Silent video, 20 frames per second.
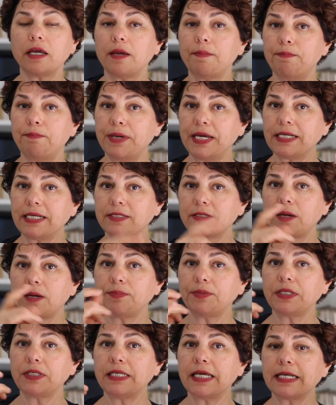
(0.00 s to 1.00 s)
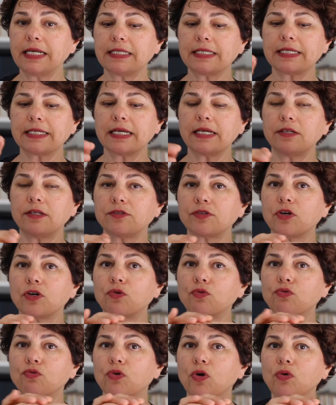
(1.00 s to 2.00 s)
It picks up the dead cells,
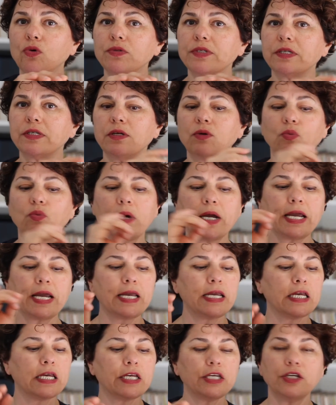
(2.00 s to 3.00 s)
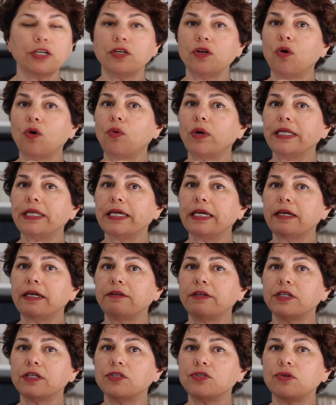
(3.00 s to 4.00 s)
rolls it away, you know what
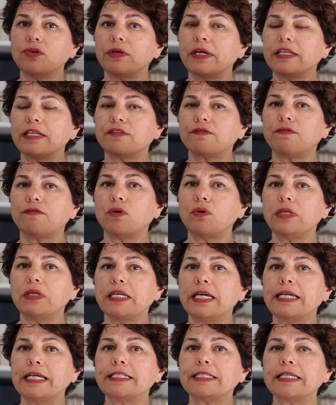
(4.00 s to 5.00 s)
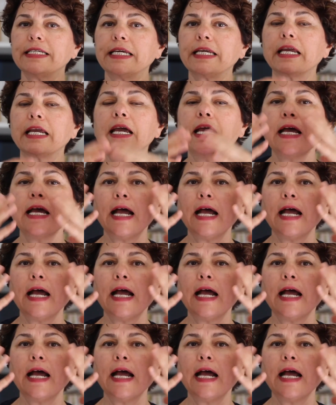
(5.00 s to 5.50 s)
areas you're exfoliating,